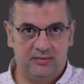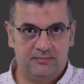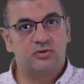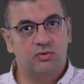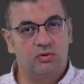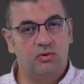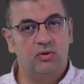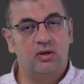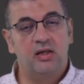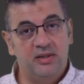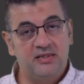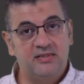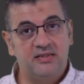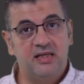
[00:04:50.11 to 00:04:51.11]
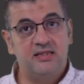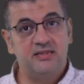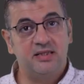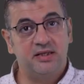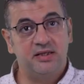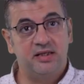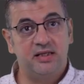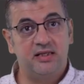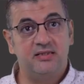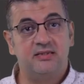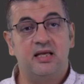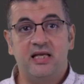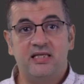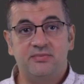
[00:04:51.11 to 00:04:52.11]
So, bit sales
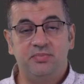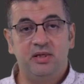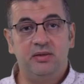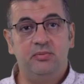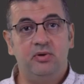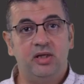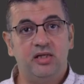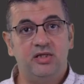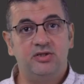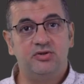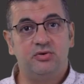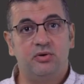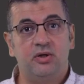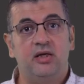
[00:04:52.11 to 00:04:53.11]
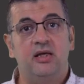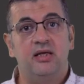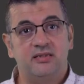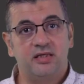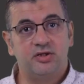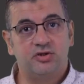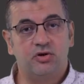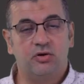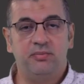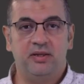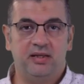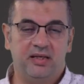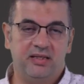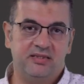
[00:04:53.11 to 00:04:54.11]
increase as people enjoy their
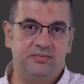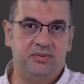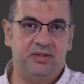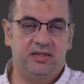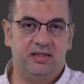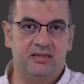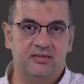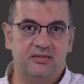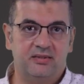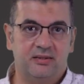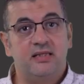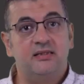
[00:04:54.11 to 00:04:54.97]
shopping experience.